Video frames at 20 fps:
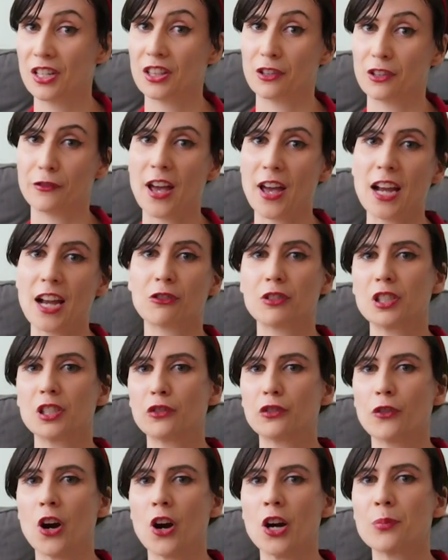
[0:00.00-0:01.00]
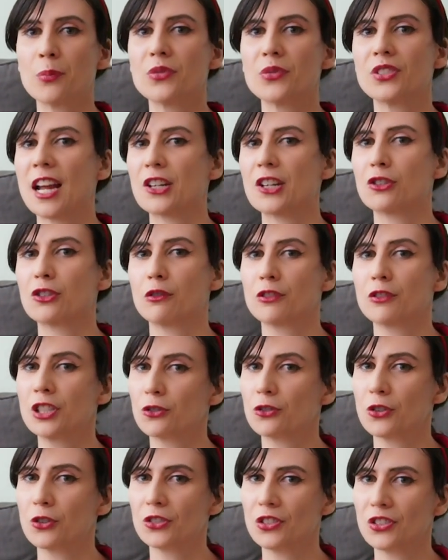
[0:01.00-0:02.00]
the factories, farms, natural
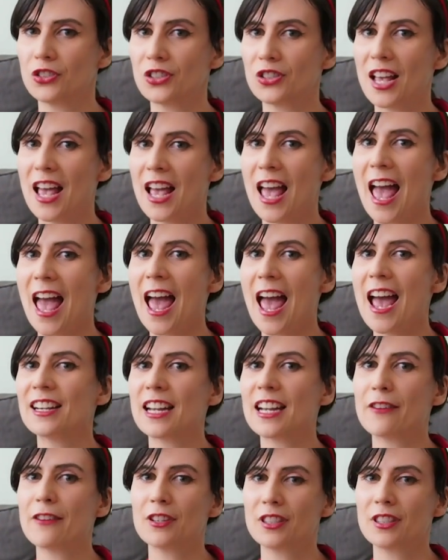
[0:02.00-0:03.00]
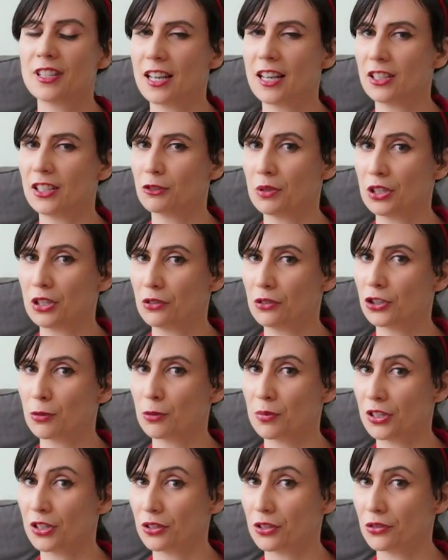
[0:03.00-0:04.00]
resources, and everything else we use to
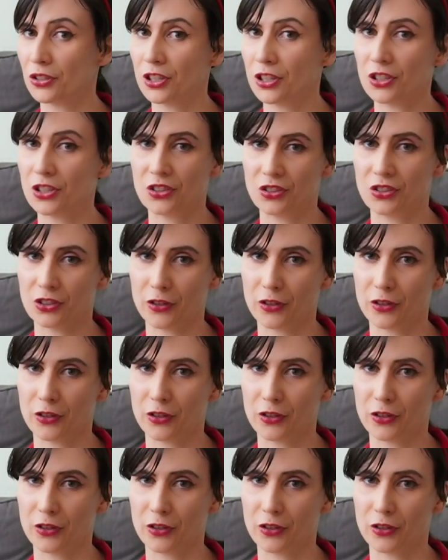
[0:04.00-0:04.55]
produce goods and